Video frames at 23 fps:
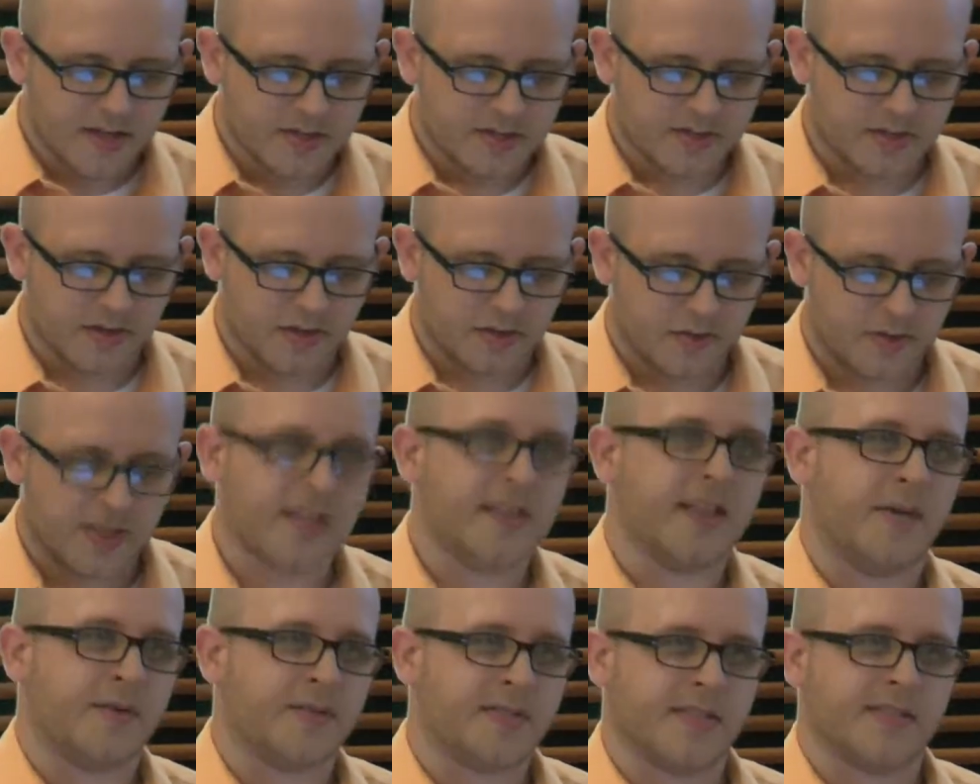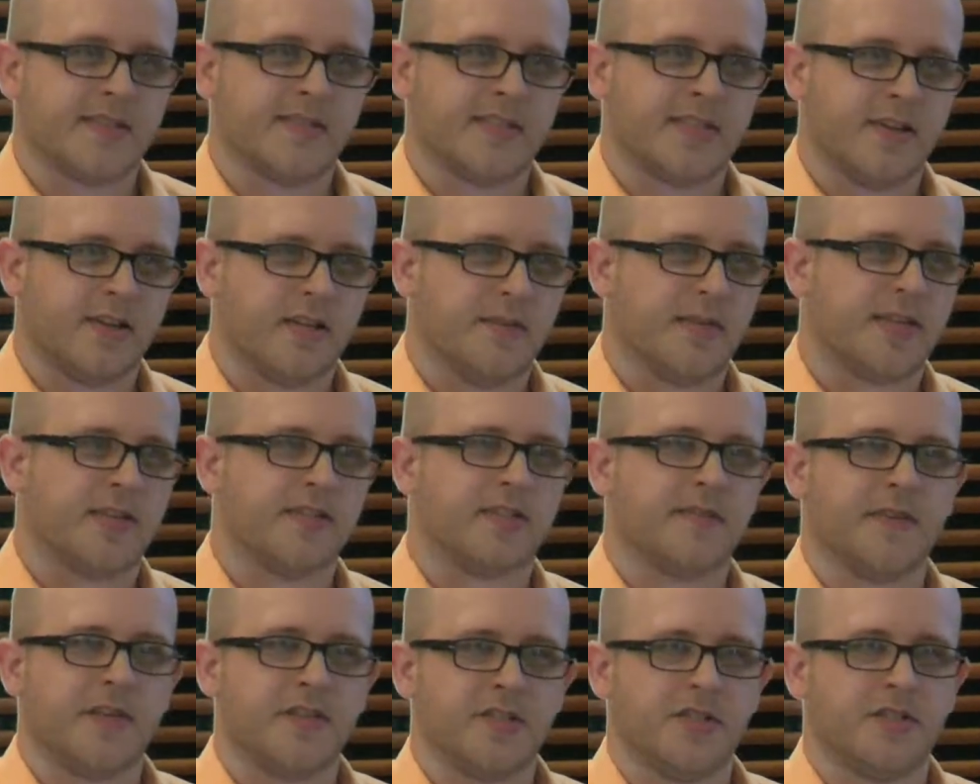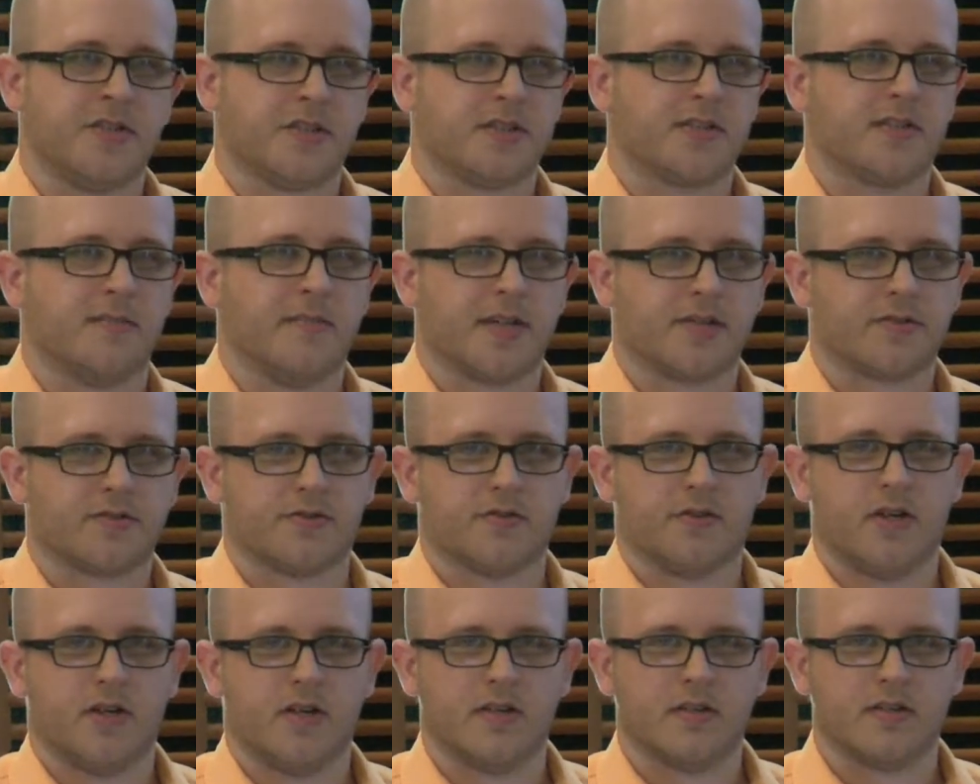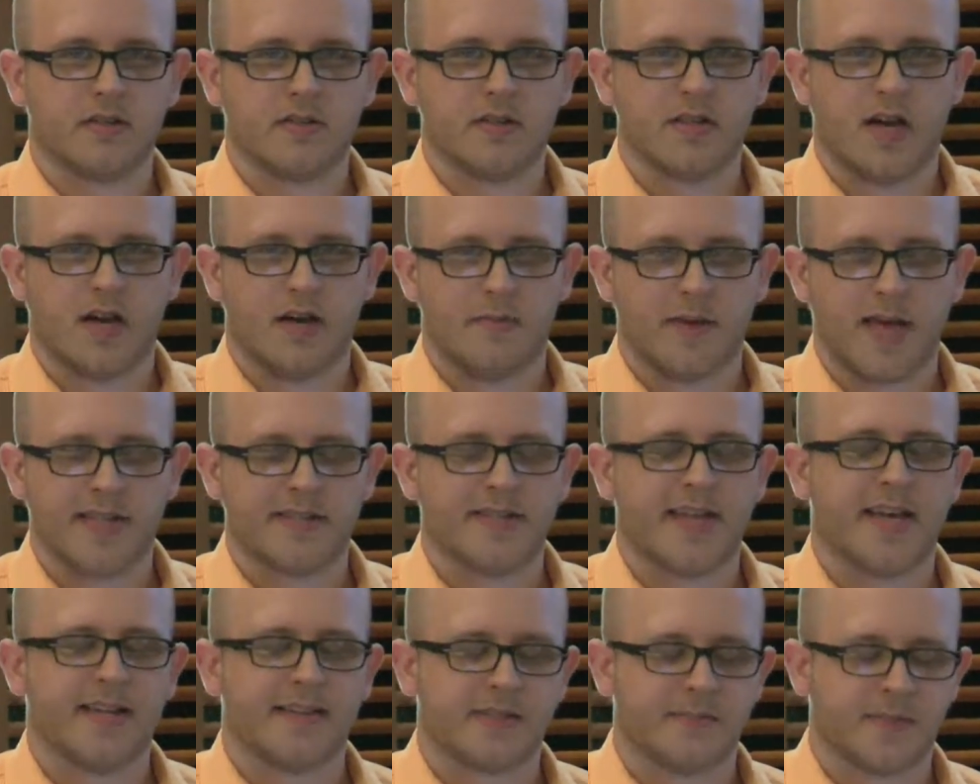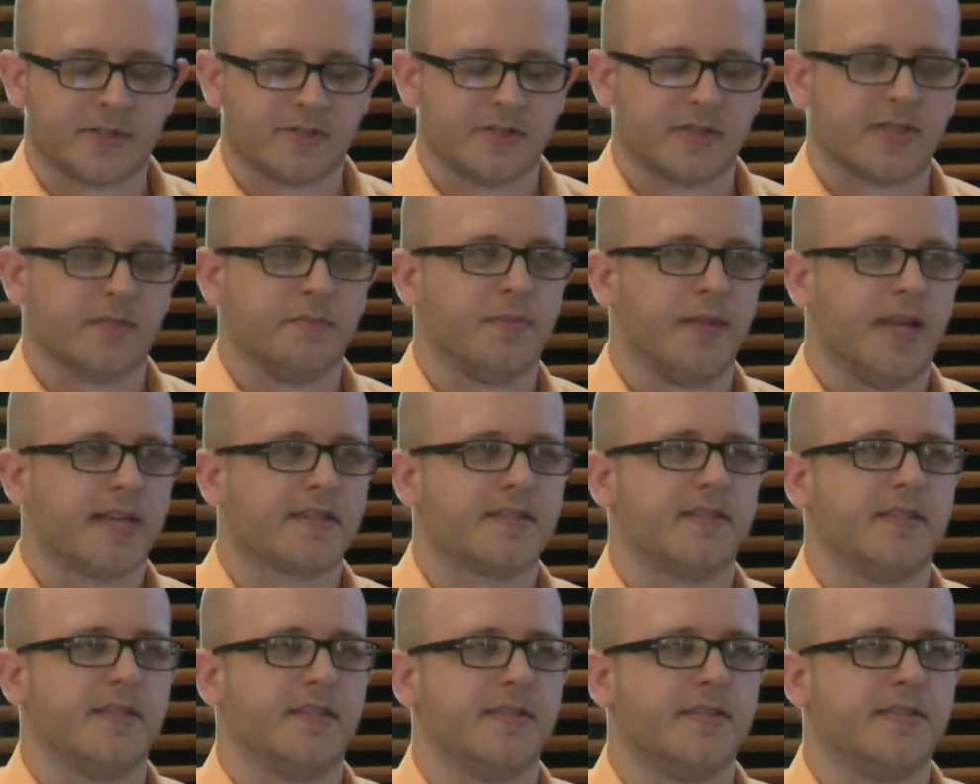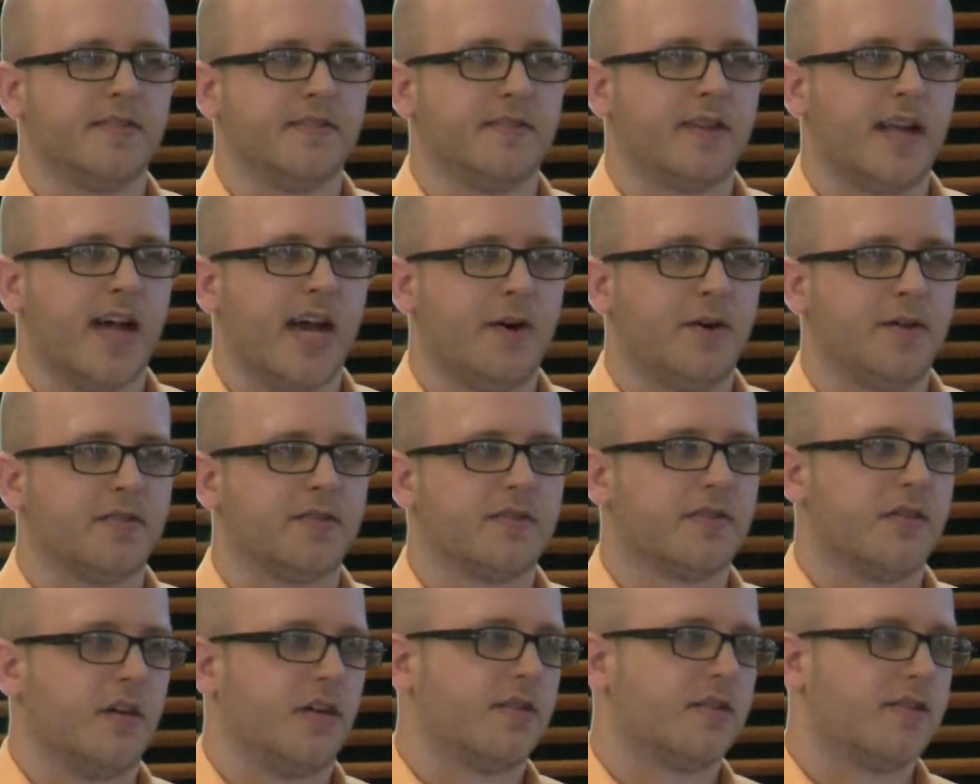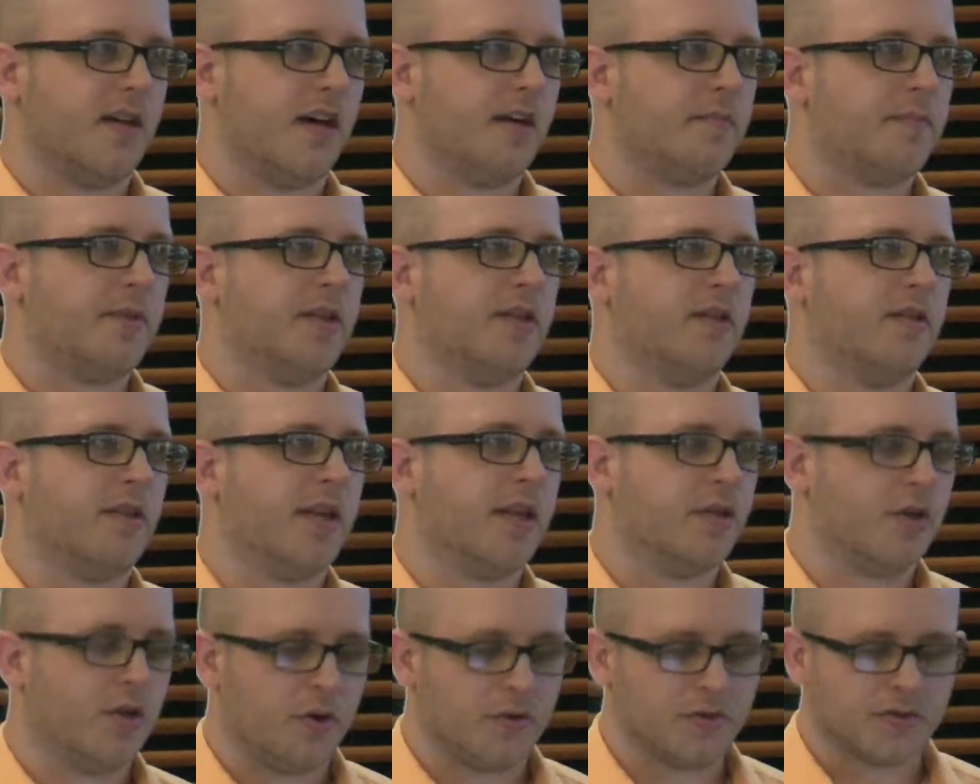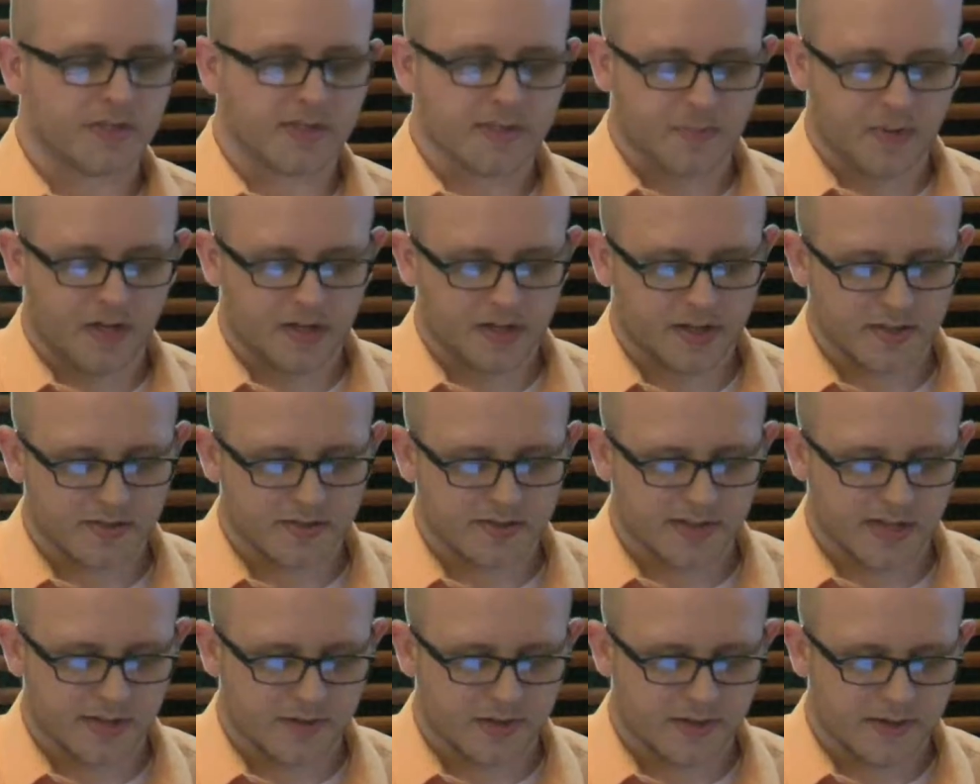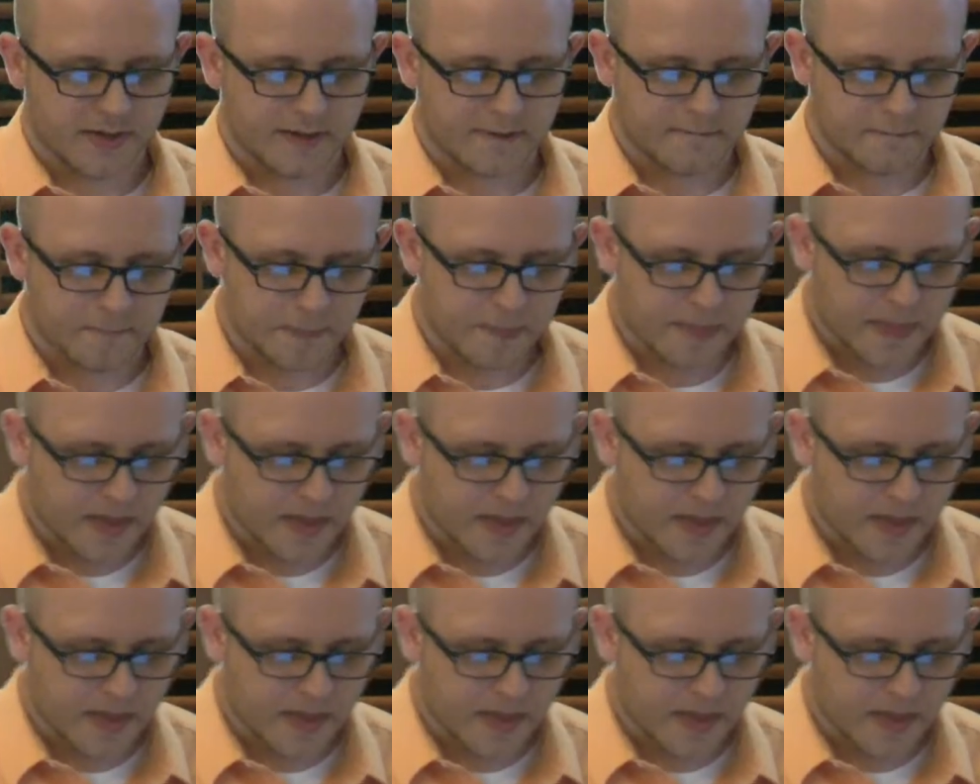So that was necessary because Fiji took some extra, added some extra complexities in how it starts up and loads its plugins and everything.